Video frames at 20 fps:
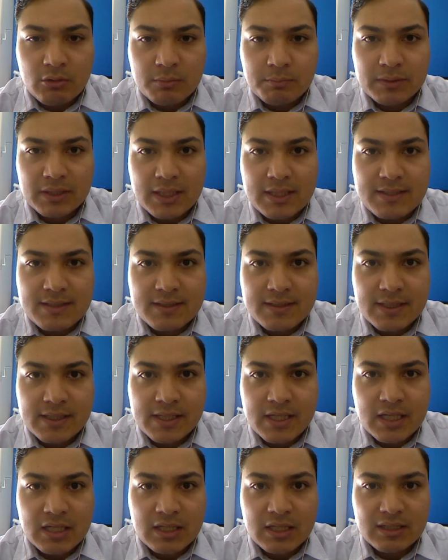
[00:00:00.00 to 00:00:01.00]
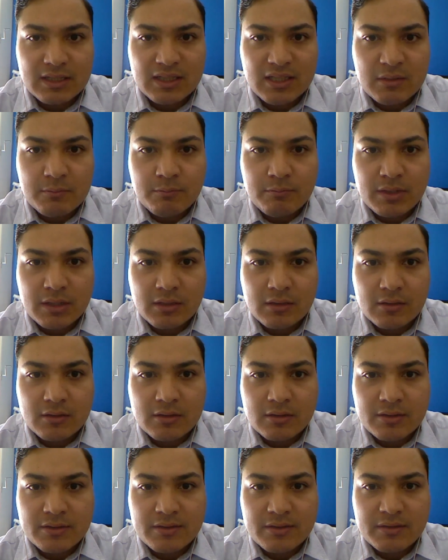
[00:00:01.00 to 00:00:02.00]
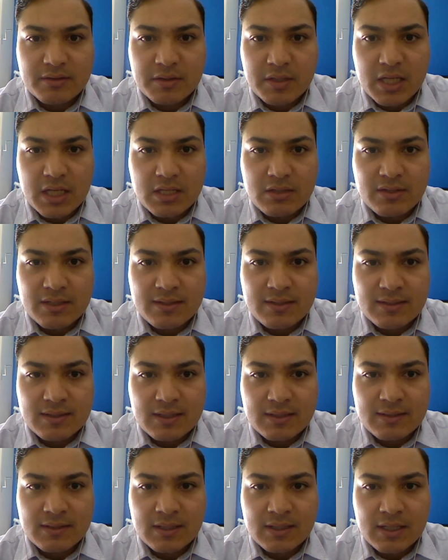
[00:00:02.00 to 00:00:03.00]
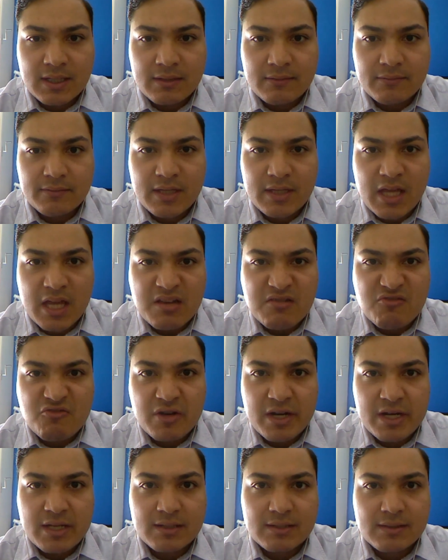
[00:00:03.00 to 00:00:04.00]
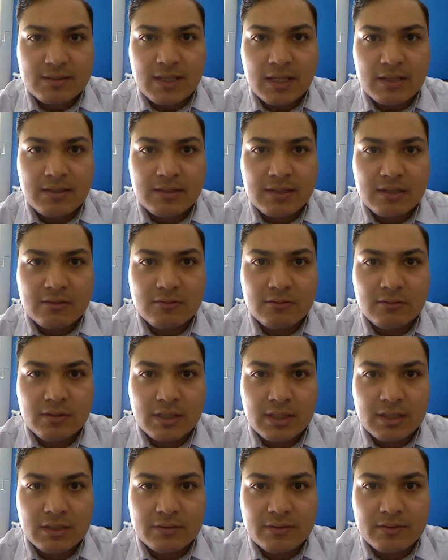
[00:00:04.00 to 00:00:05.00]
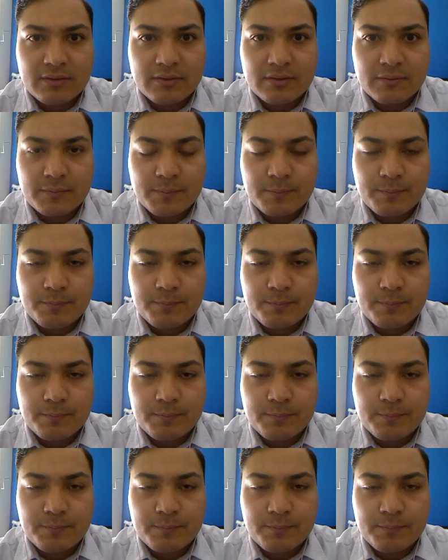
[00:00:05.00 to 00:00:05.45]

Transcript: place Serie A club, because he just doesn't have that great tactical nous.